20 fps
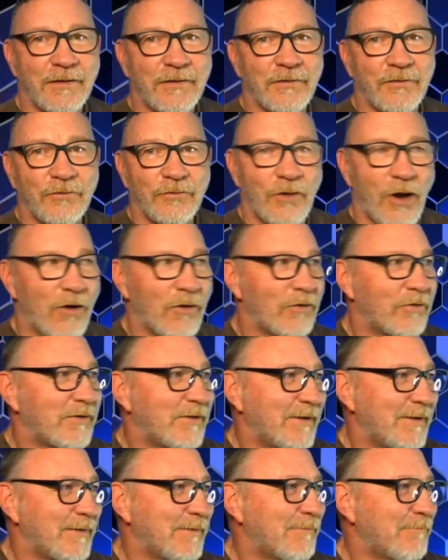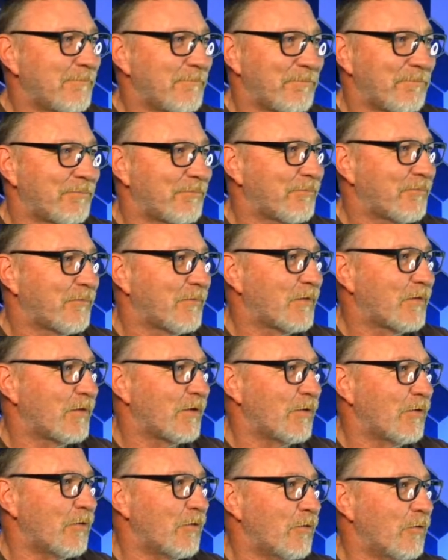Sarwtin?
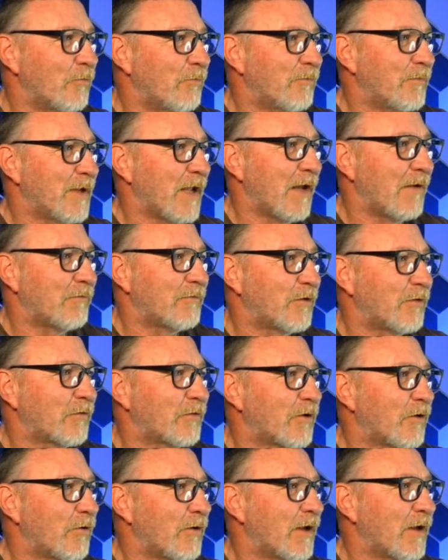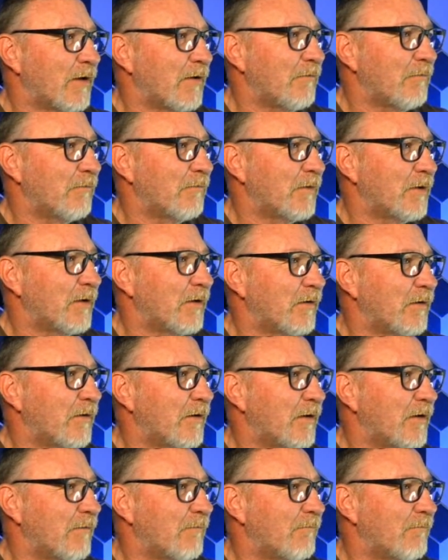So yeah, just go ahead and